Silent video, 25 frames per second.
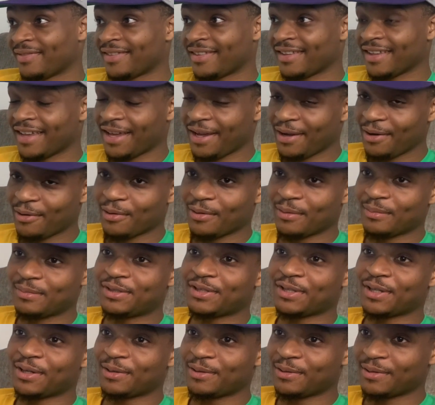Ingram
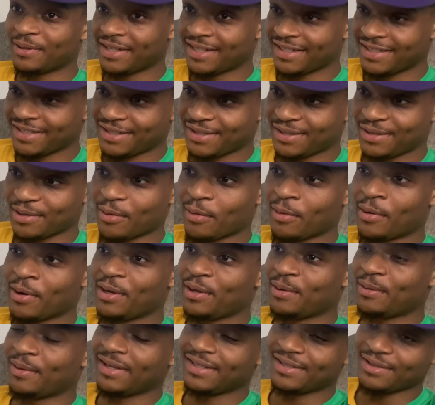is
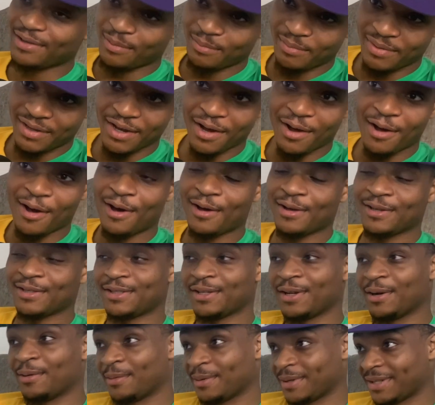showing you he's gonna be an
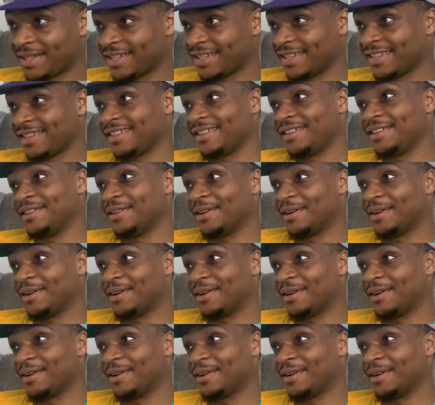all-star within, you know.